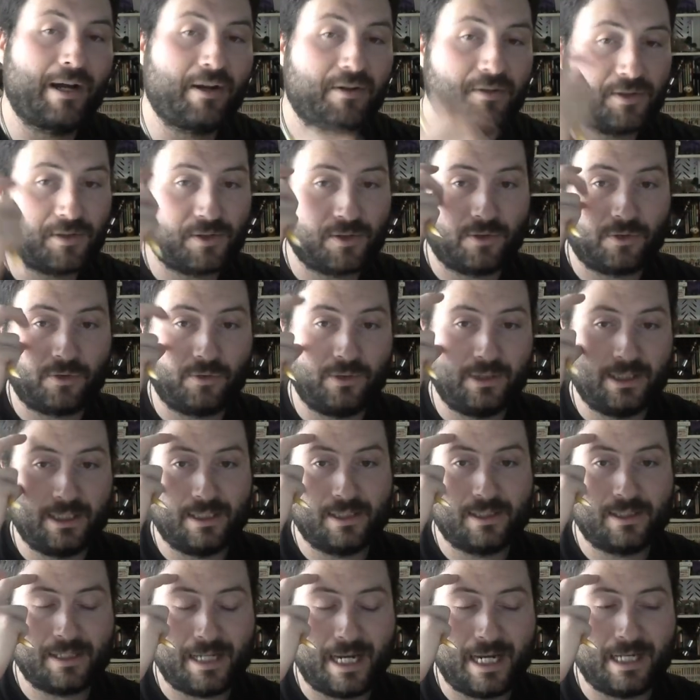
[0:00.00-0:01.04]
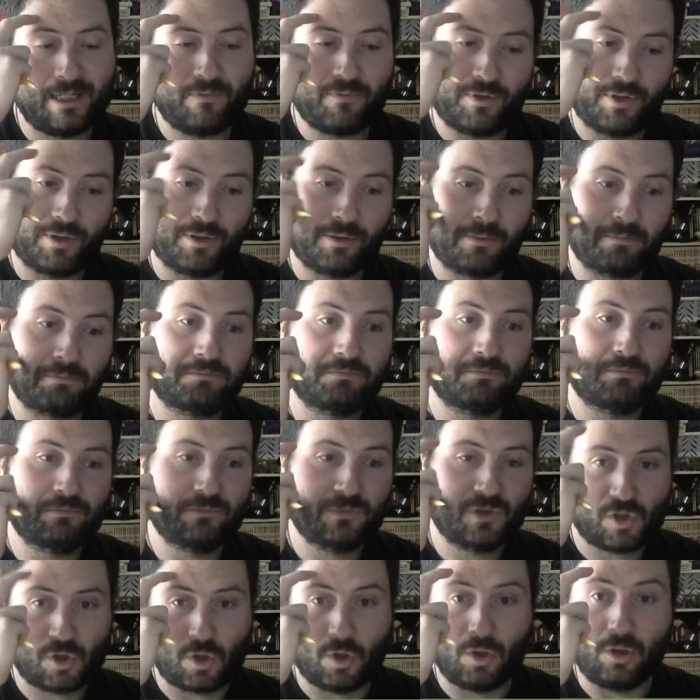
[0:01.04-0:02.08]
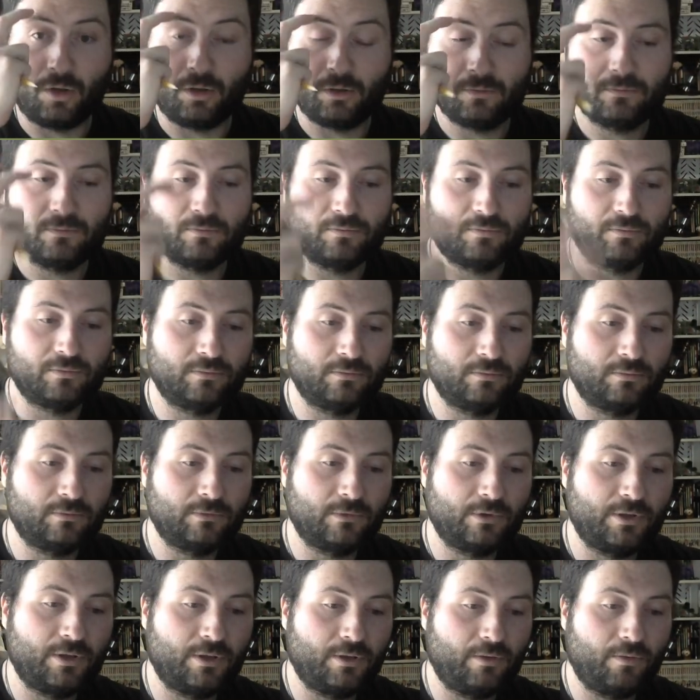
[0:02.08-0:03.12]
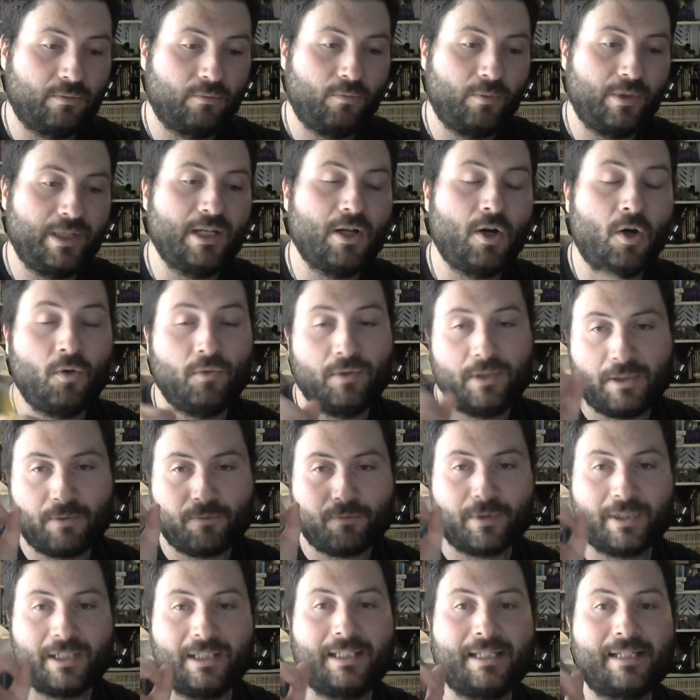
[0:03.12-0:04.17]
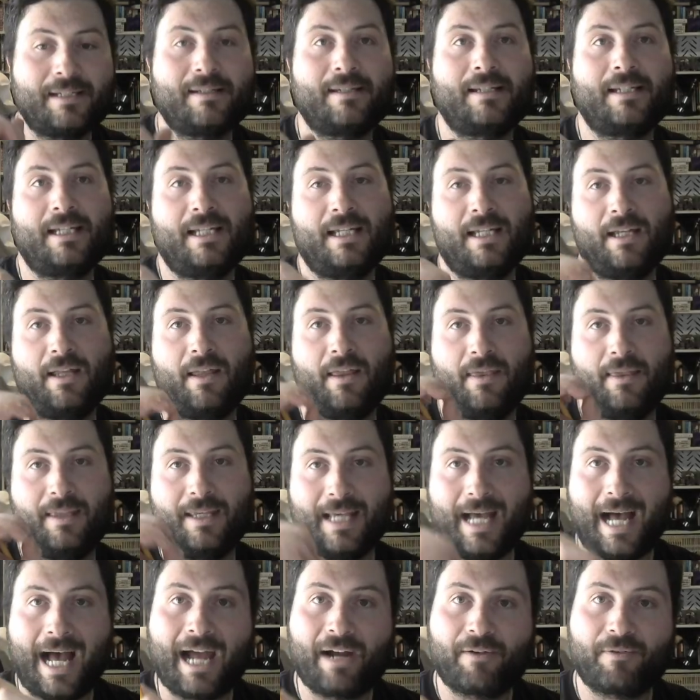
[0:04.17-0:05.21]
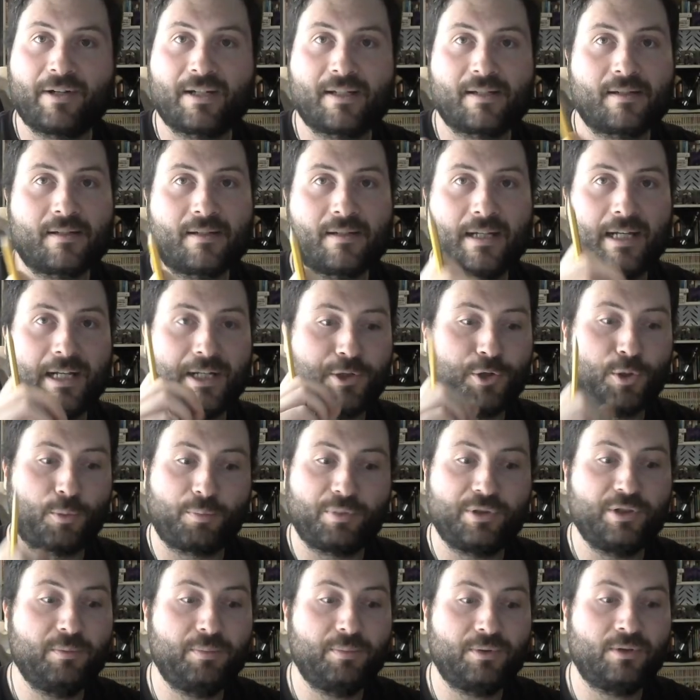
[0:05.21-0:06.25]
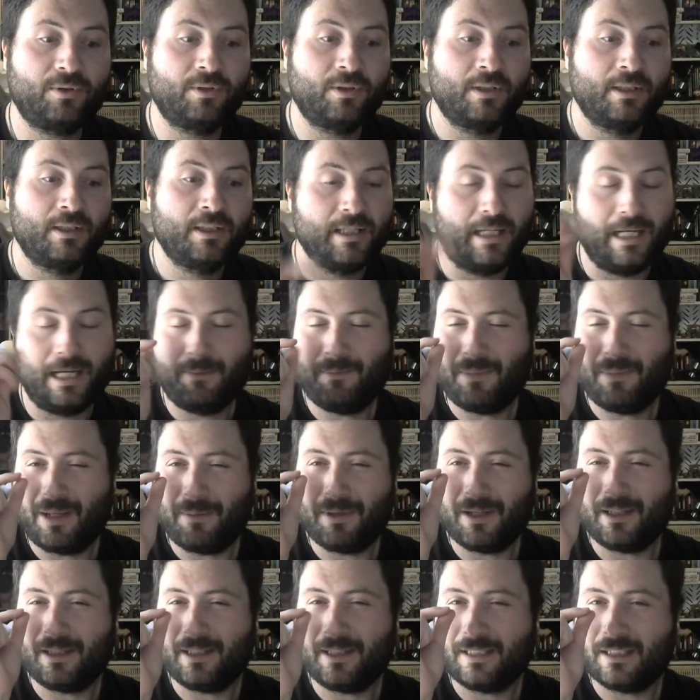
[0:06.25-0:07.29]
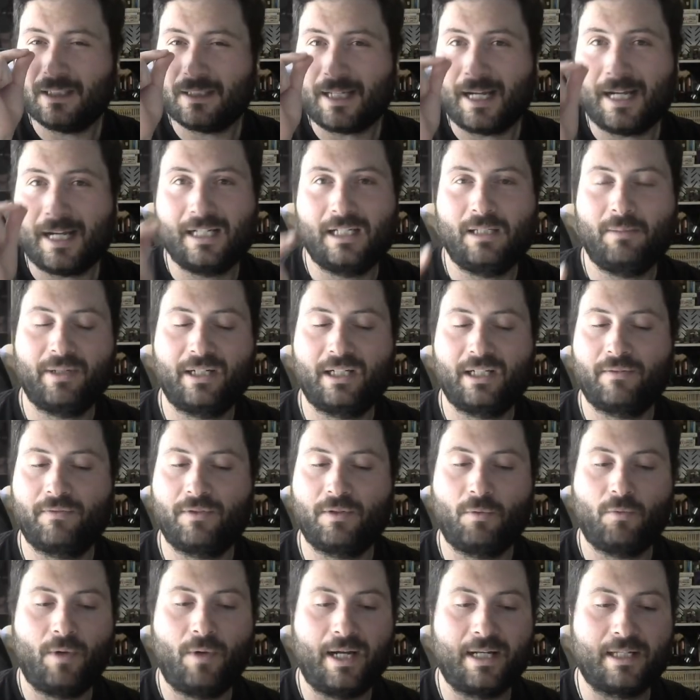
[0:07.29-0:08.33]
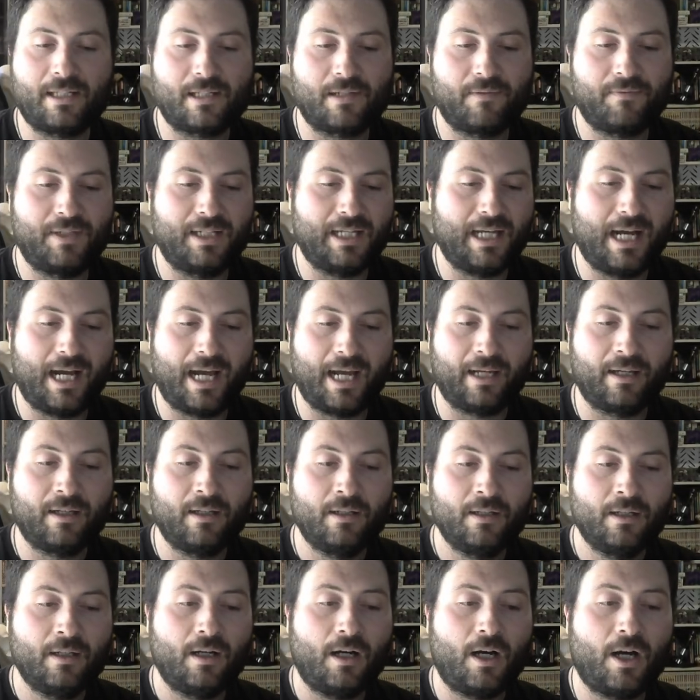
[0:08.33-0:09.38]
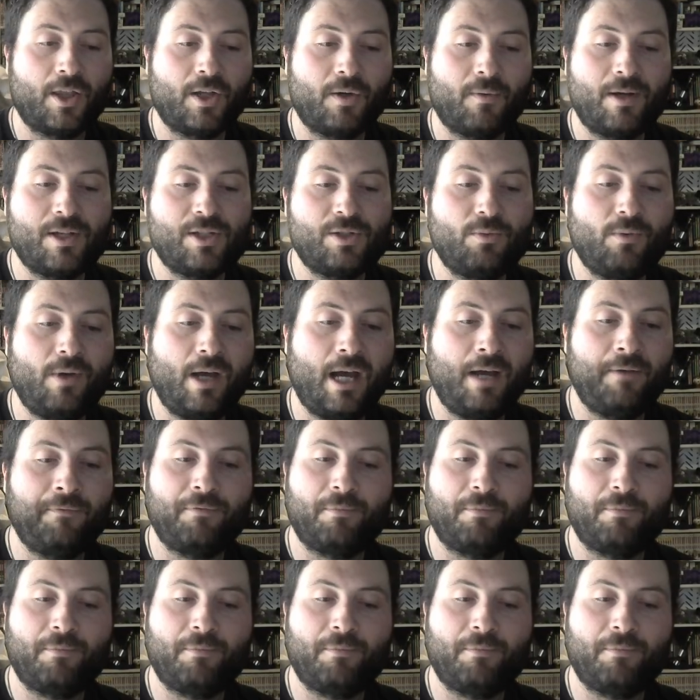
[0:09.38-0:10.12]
circle inside of your skull. We only really see the iris and your pupil and maybe a little tiny bit of the whites of the eye. Otherwise you have,